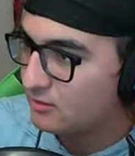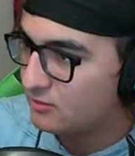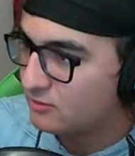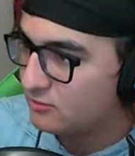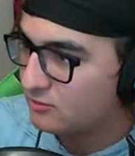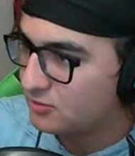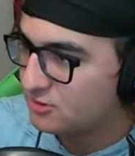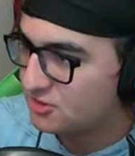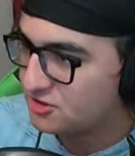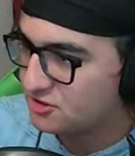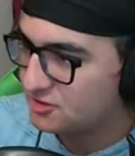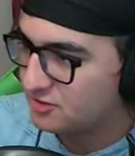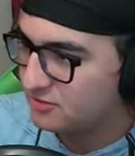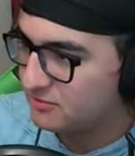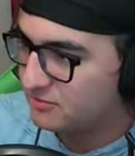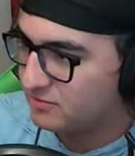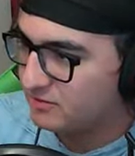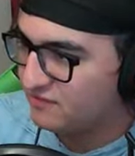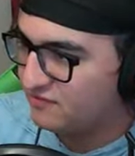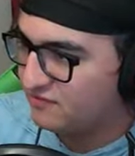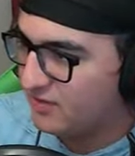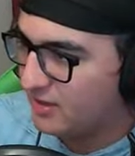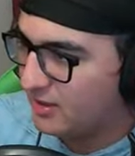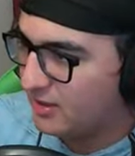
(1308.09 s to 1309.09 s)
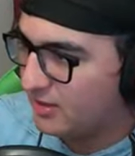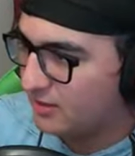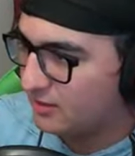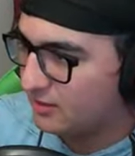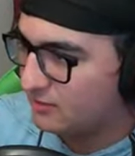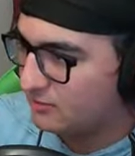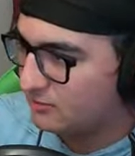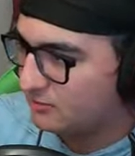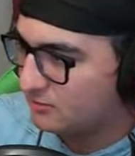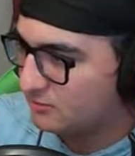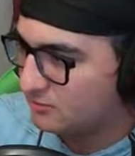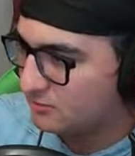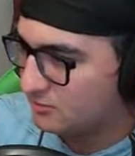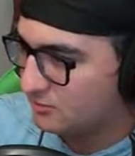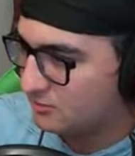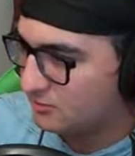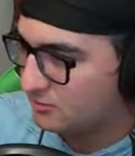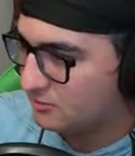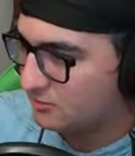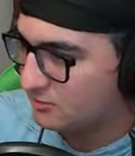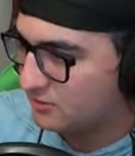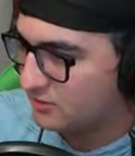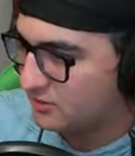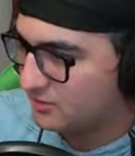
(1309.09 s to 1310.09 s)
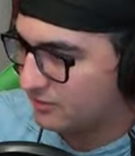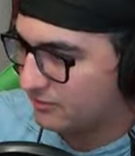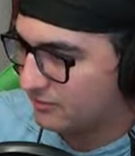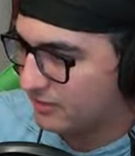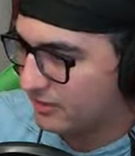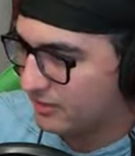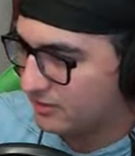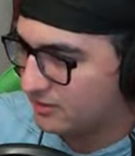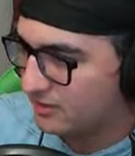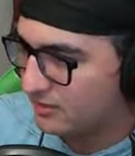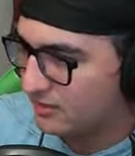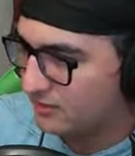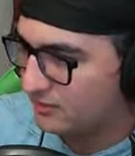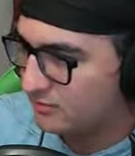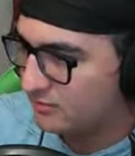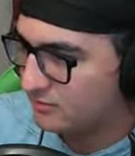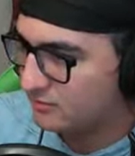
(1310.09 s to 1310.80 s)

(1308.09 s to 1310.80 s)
We should be fine. Theoretically.